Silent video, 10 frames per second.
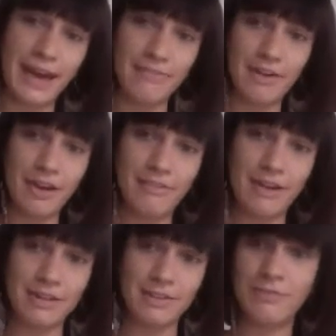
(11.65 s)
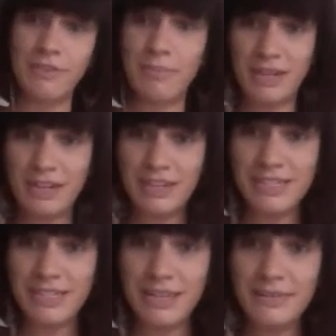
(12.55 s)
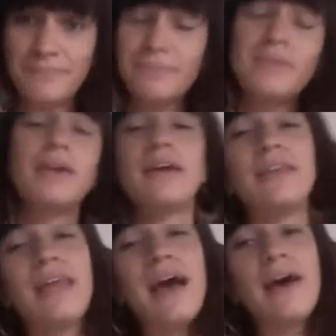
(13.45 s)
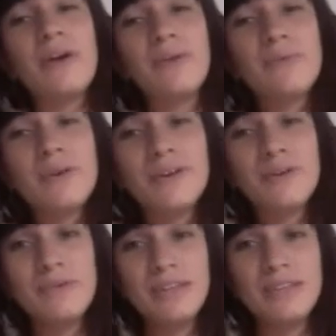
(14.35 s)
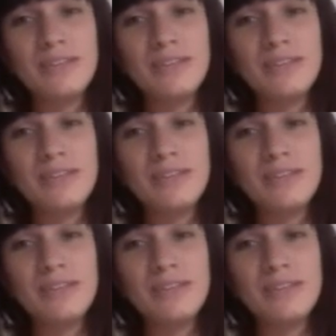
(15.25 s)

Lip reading: have around femininity. Now, I work with